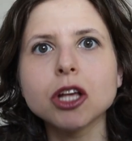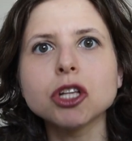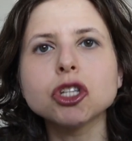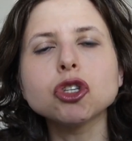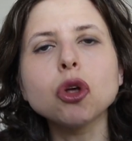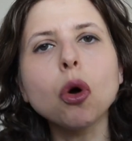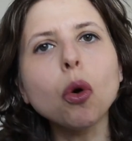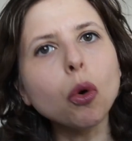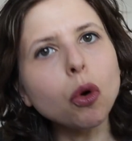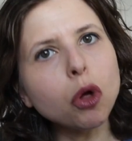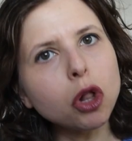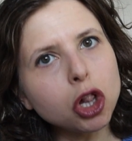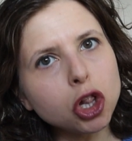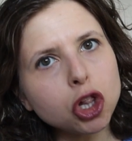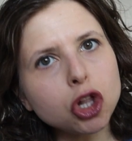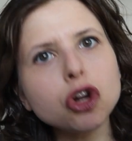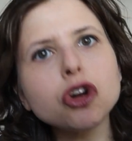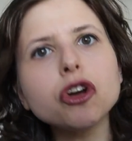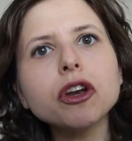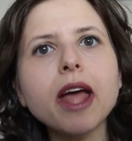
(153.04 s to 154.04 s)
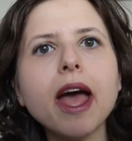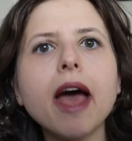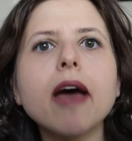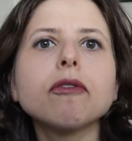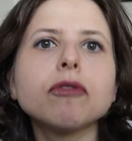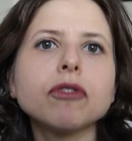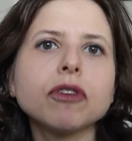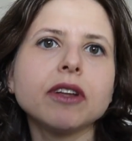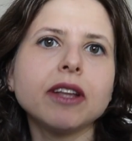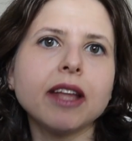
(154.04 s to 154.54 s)
So learn
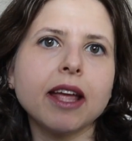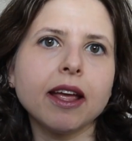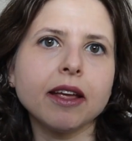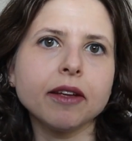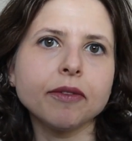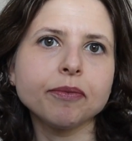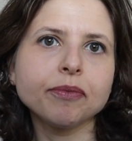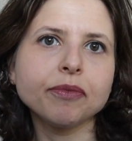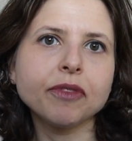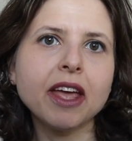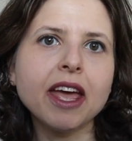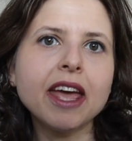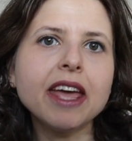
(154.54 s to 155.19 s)
every day,